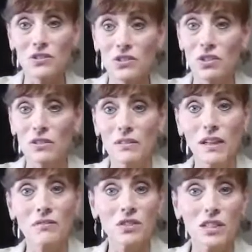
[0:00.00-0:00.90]
turn
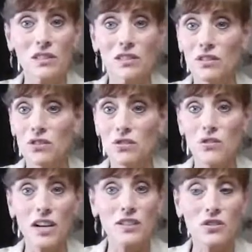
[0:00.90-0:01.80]
around, change that
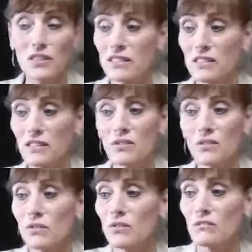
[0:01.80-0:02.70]
trajectory
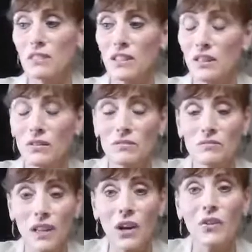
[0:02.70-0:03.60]
to, you know,
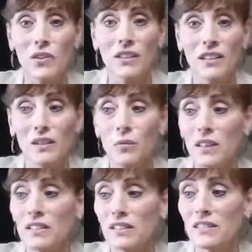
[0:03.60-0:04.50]
health and
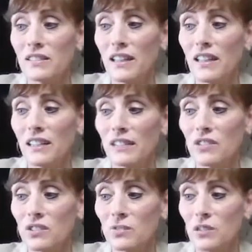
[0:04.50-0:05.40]
wellness and
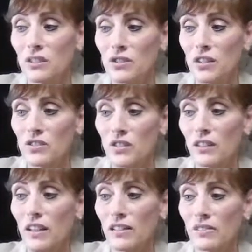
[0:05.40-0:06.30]
just really change their
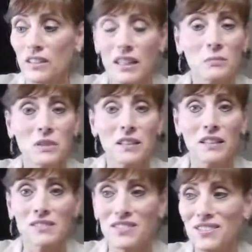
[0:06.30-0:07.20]
life. It can be
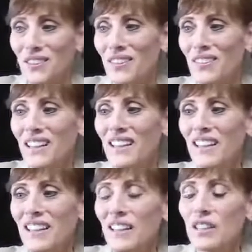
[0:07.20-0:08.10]
done. So,
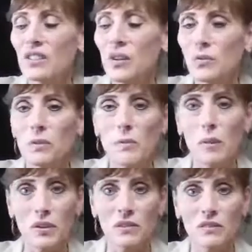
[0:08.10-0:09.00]
so
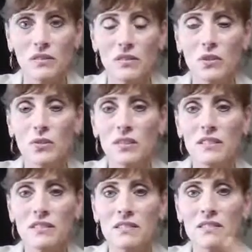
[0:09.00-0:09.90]
remember,
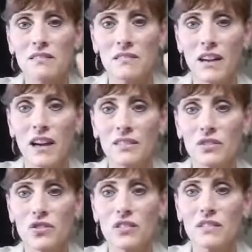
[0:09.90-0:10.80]
nutrients,
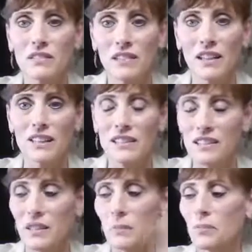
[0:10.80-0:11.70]
oxygen, and
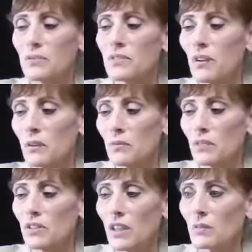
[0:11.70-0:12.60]
sleep. So
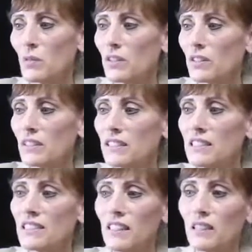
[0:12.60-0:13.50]
we'll talk more in
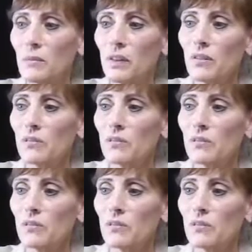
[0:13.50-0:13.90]
detail about